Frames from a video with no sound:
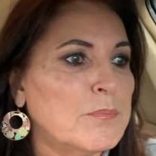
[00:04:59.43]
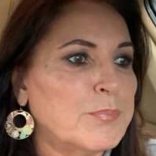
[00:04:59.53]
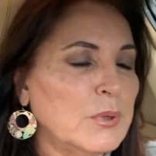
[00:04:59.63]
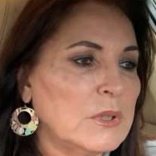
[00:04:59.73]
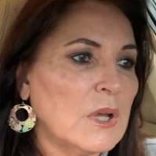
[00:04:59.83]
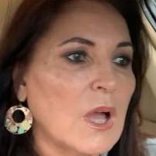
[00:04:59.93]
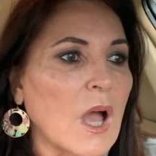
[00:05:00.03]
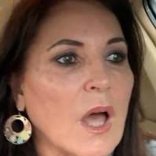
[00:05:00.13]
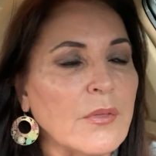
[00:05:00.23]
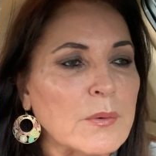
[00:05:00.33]
put
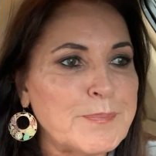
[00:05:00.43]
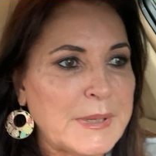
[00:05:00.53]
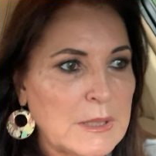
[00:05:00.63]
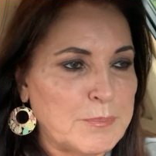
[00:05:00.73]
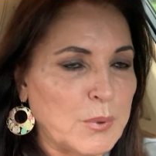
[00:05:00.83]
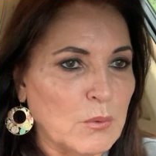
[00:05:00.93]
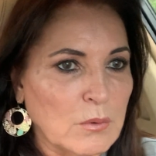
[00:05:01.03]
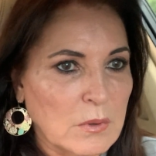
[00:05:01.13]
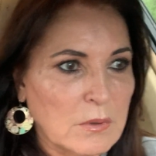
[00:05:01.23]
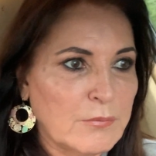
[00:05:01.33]
other
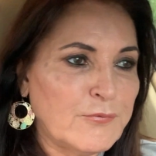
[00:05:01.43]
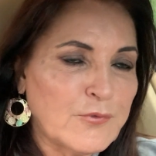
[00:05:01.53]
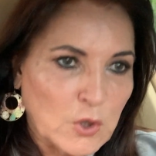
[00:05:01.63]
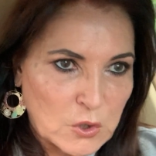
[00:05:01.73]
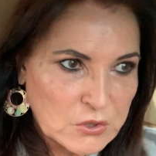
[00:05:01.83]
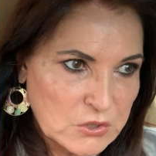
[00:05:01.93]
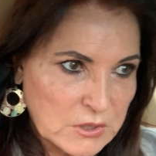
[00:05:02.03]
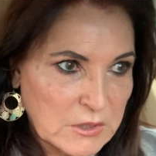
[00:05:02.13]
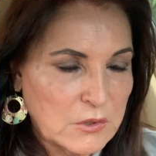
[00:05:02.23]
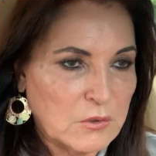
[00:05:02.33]
people first
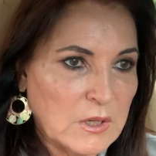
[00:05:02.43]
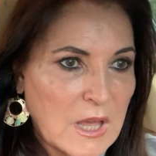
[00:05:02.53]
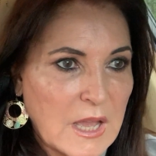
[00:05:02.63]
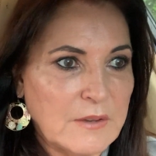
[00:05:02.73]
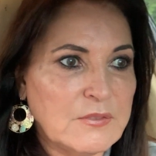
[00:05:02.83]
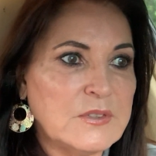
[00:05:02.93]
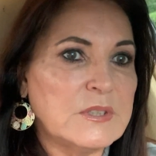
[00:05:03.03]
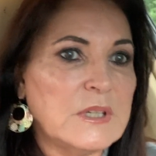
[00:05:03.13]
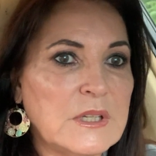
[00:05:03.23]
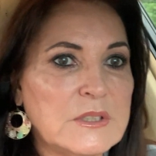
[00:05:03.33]
in their
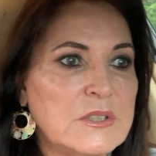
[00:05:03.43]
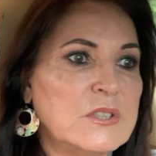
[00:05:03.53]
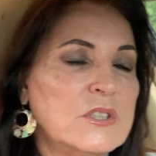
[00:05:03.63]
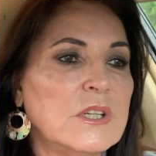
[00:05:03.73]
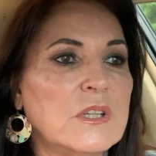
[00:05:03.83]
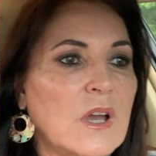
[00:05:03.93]
lives instead